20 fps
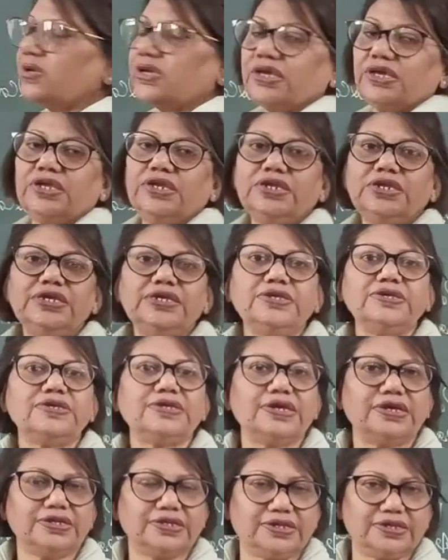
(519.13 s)

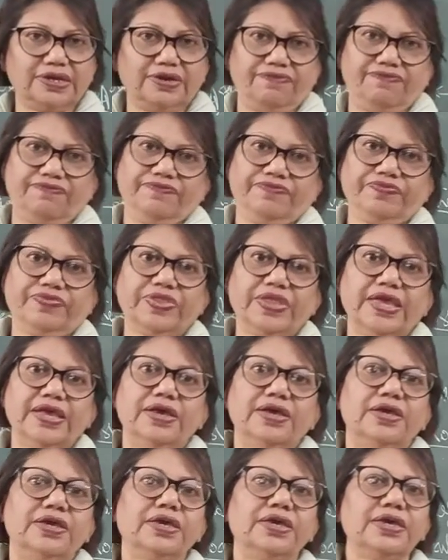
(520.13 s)
initiative.
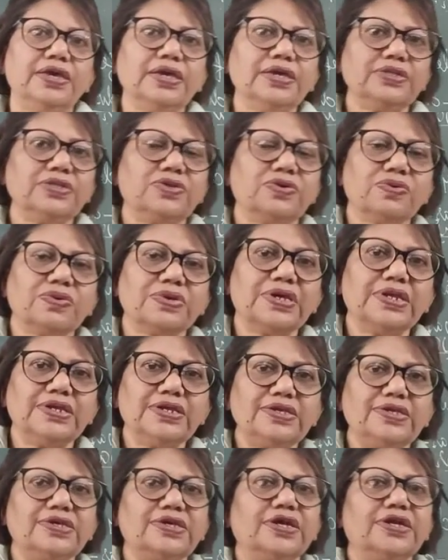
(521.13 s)
He took
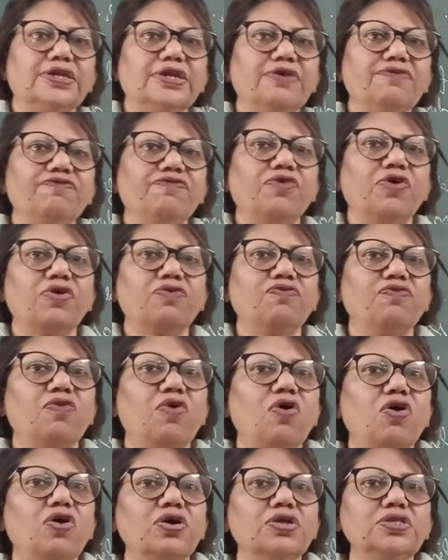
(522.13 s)
initiative for
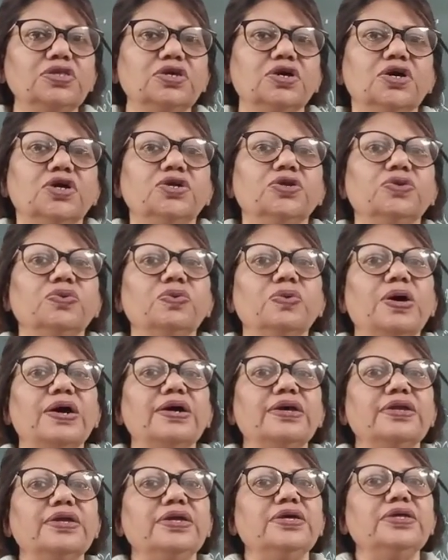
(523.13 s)
what? To
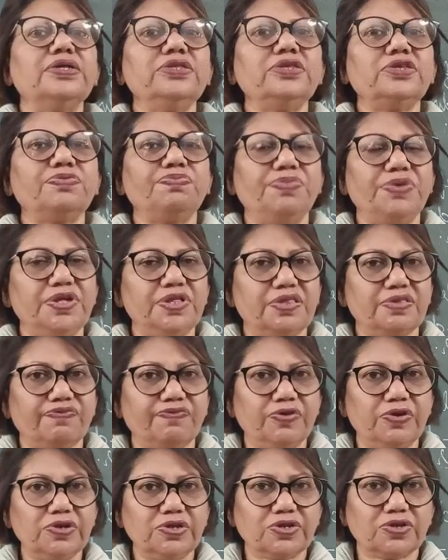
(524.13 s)
arrange
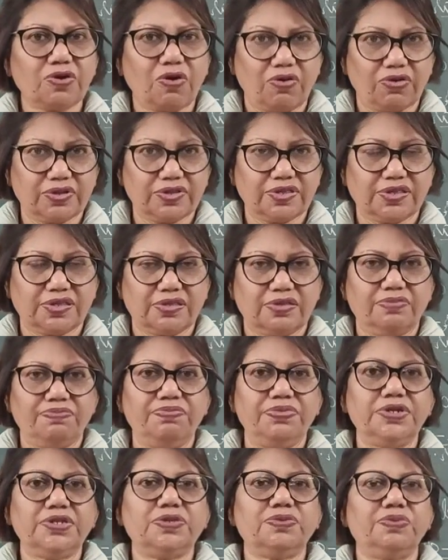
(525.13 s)
peaceful talks
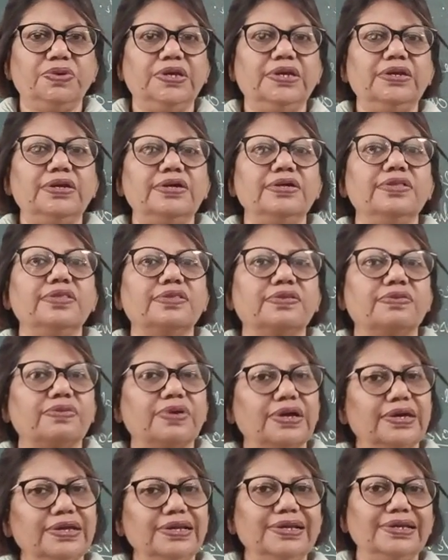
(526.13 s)
between
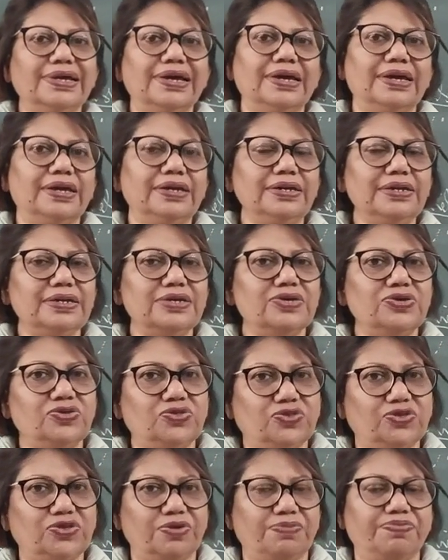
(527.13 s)
Israel and
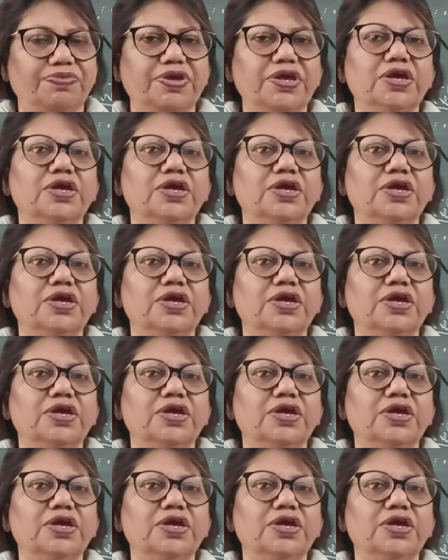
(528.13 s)
Egypt,